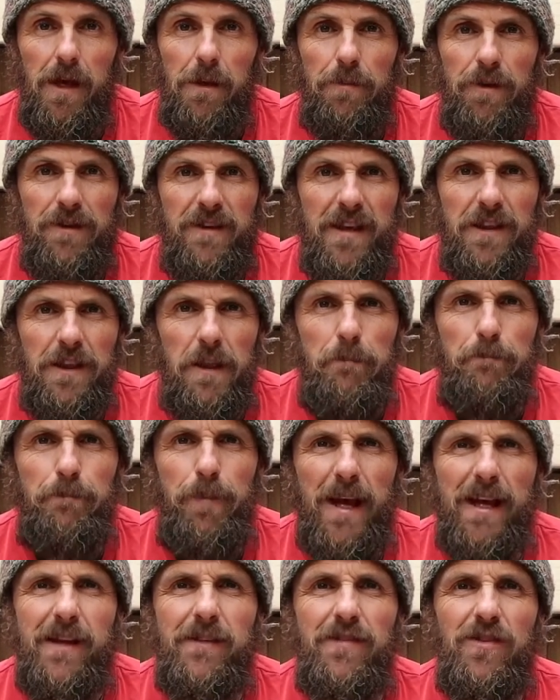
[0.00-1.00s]
But in the
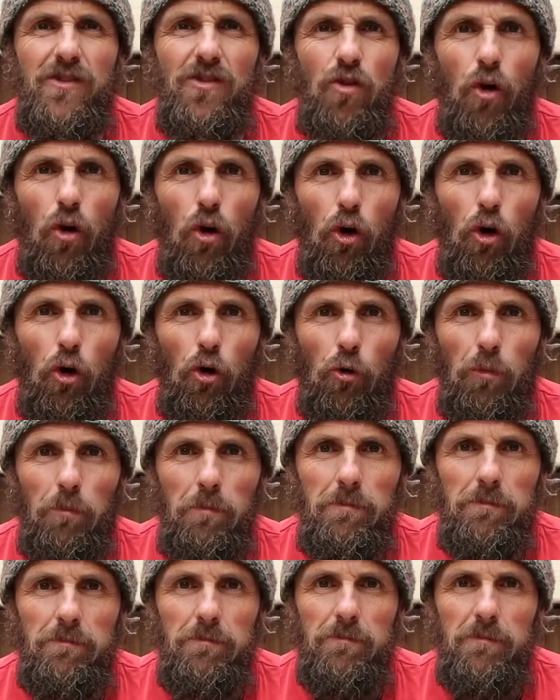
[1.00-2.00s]
big storm,
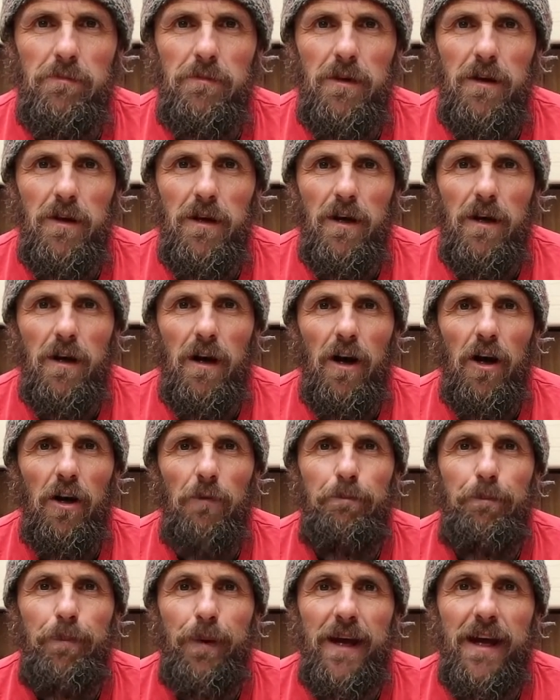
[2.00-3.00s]
a
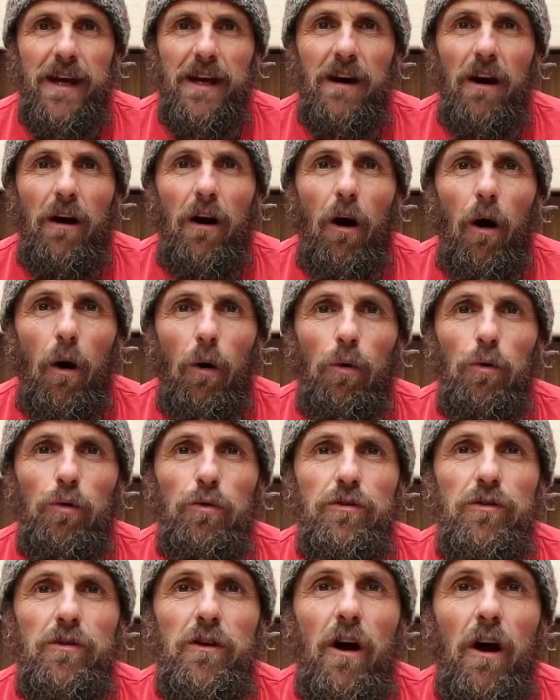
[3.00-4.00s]
big
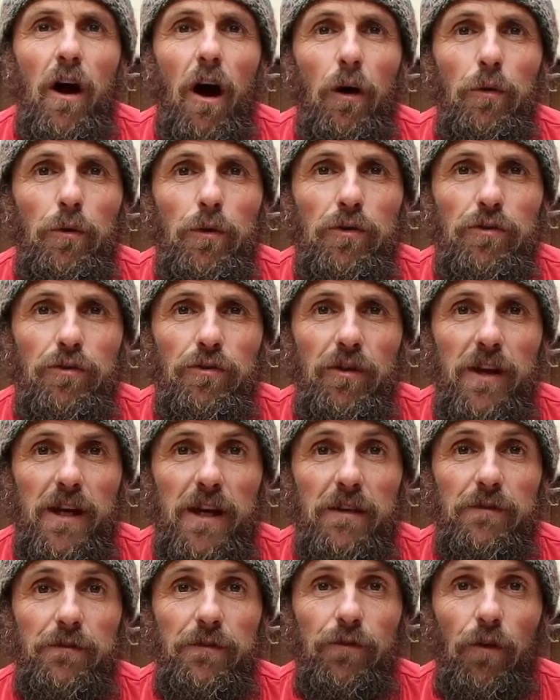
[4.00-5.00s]
old oak
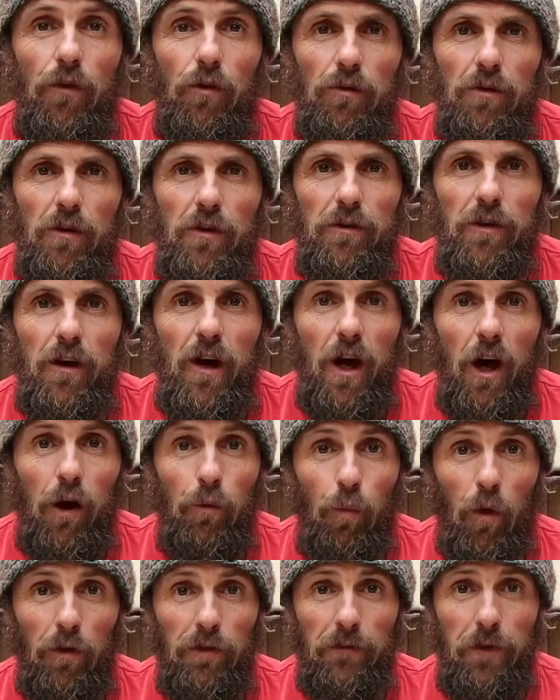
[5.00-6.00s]
tree had fallen,
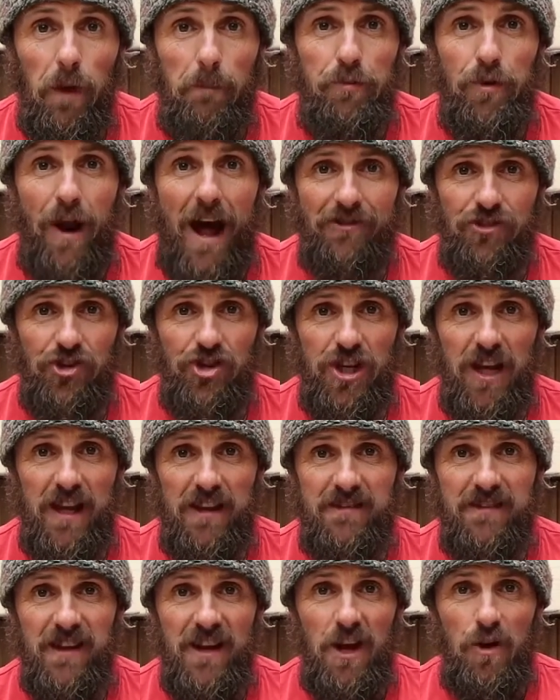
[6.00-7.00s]
and one of the
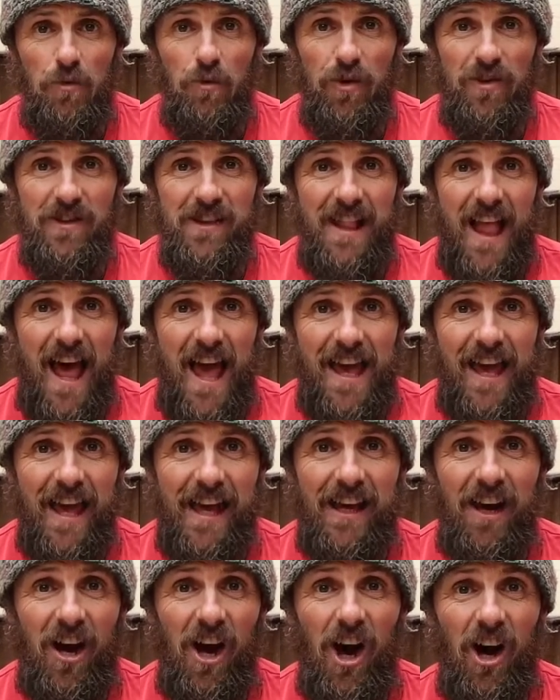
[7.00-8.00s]
branches was
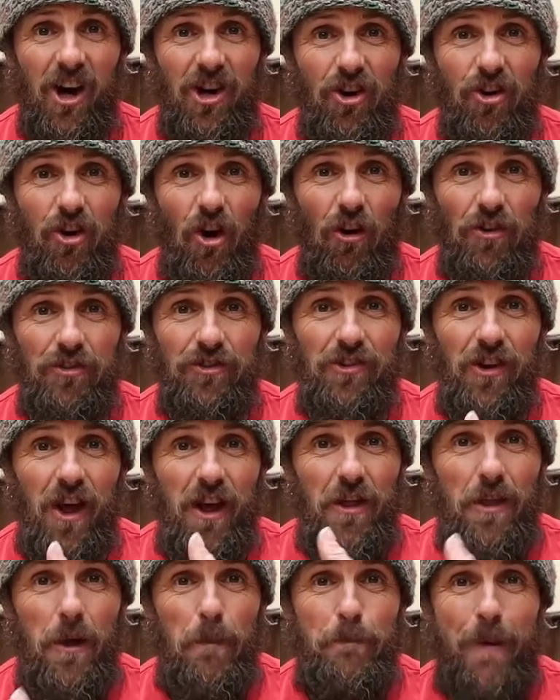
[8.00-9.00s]
laying across
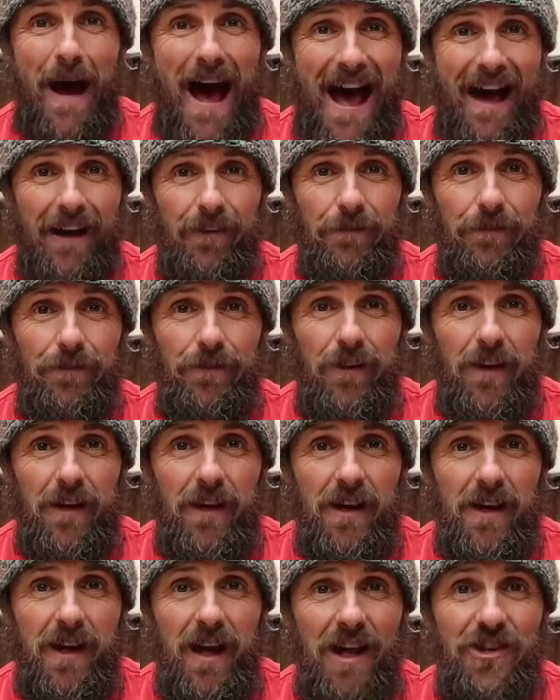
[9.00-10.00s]
the path,
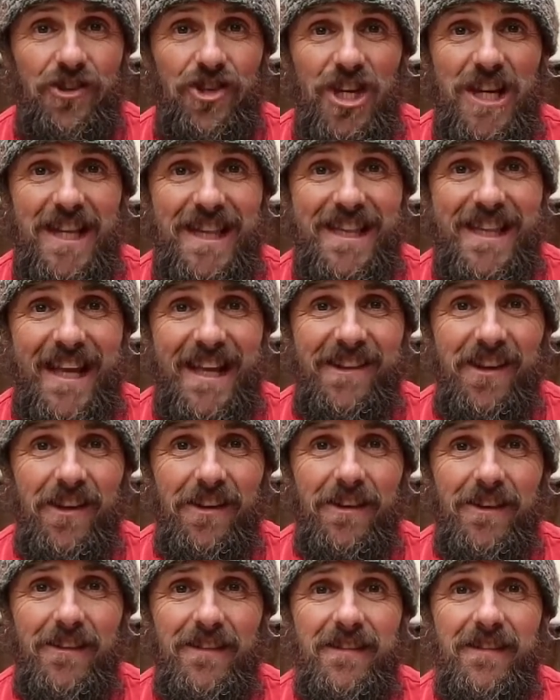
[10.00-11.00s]
and she
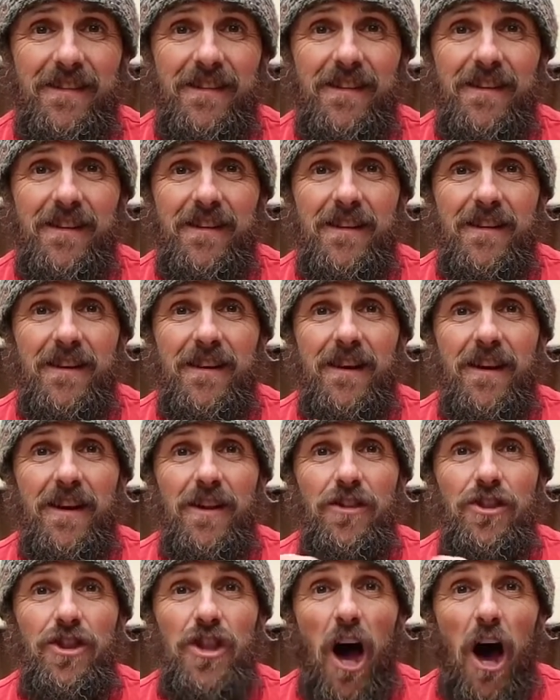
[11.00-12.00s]
didn't
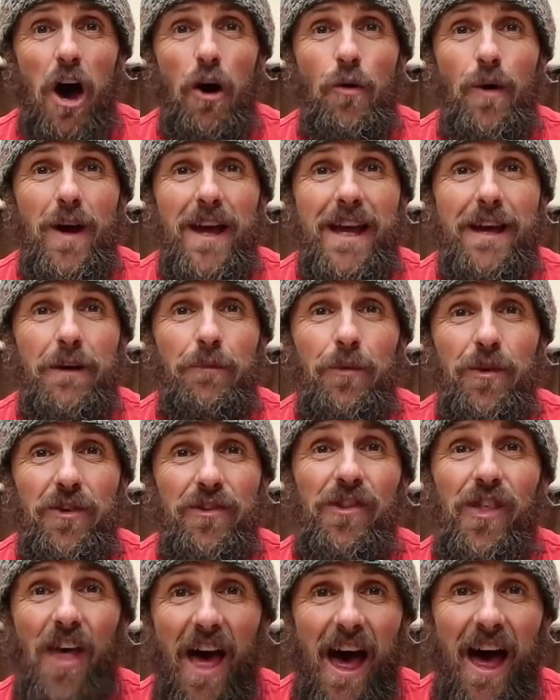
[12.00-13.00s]
know it
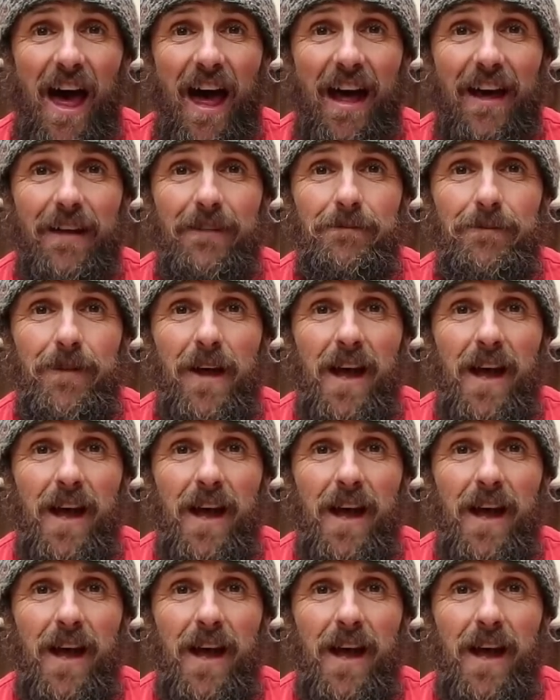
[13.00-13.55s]
was there.